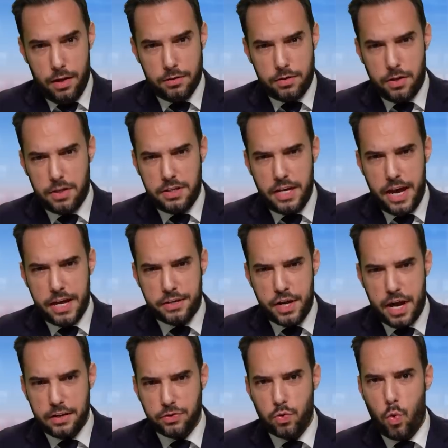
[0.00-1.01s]
So the
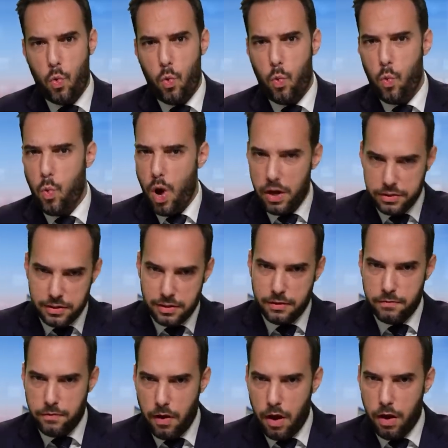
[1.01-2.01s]
DHS was
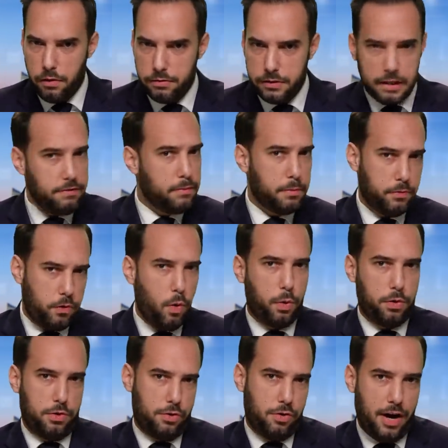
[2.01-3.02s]
involved even
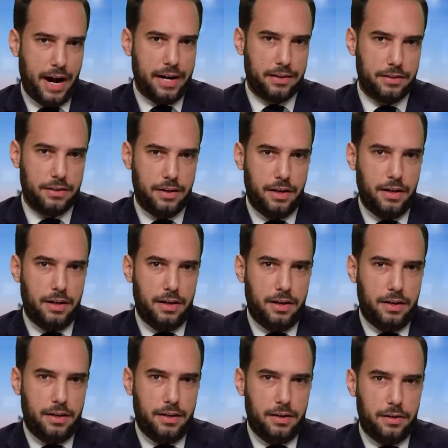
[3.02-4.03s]
before the grant.
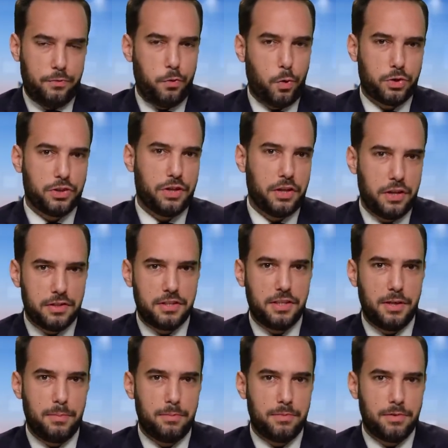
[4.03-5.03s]
Unfortunately, this
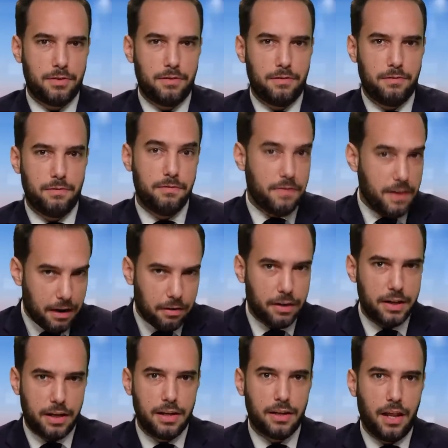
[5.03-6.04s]
seems
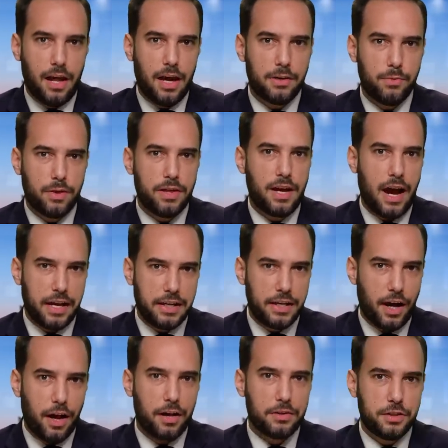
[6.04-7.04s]
very in line with the
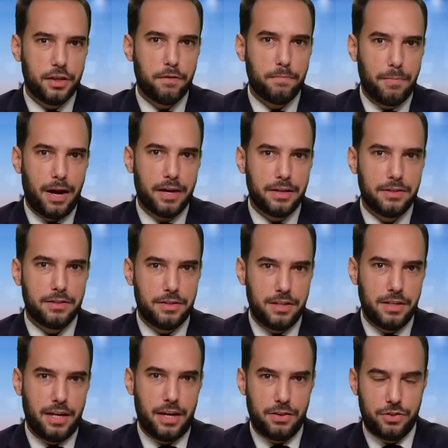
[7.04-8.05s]
ideology of Biden's
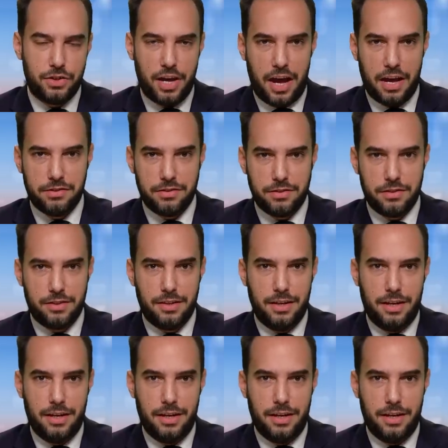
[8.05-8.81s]
DHS.